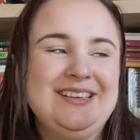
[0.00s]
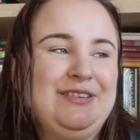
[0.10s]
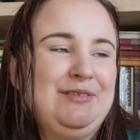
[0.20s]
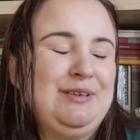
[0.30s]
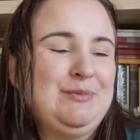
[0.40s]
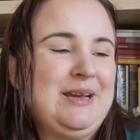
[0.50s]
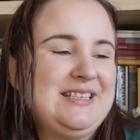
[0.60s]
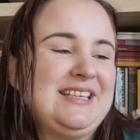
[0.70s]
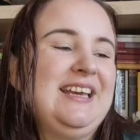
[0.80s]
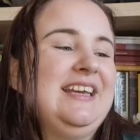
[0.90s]
you
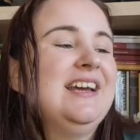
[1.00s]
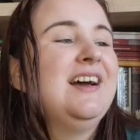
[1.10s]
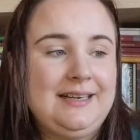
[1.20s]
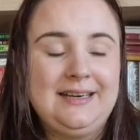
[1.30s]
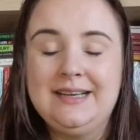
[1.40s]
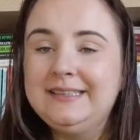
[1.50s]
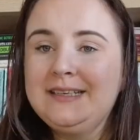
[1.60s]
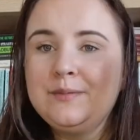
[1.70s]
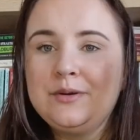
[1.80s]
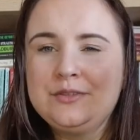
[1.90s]
might say. I
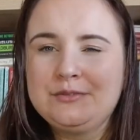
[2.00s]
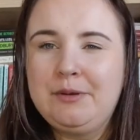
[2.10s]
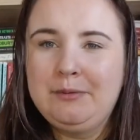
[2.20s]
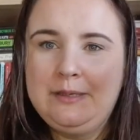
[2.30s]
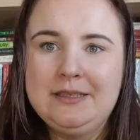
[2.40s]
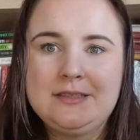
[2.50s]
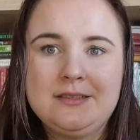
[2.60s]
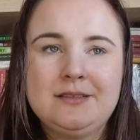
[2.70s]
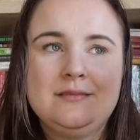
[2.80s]
think I'm going to reread it